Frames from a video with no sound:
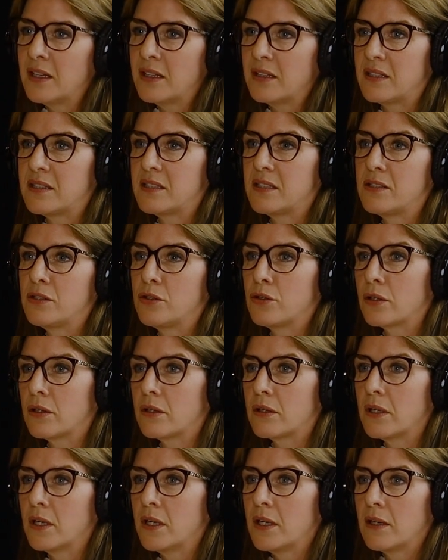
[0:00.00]
This is
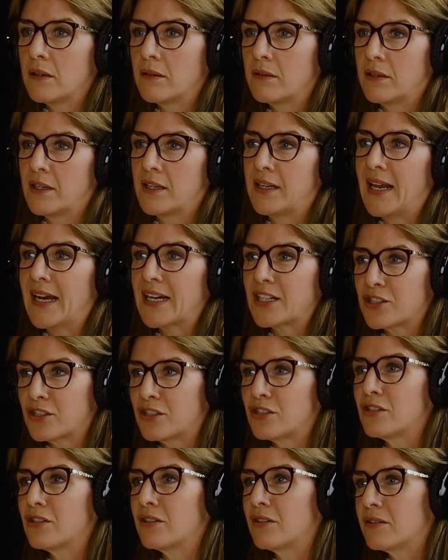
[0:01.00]
your connection
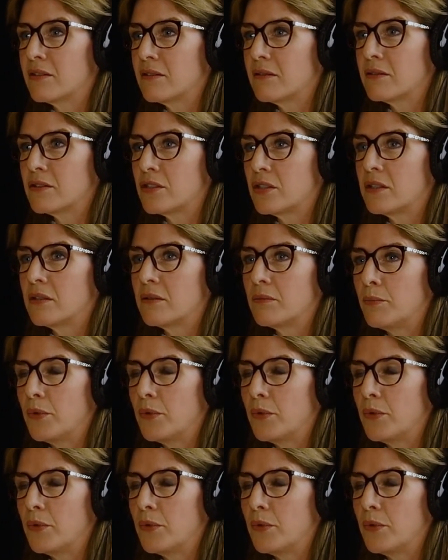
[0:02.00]
to the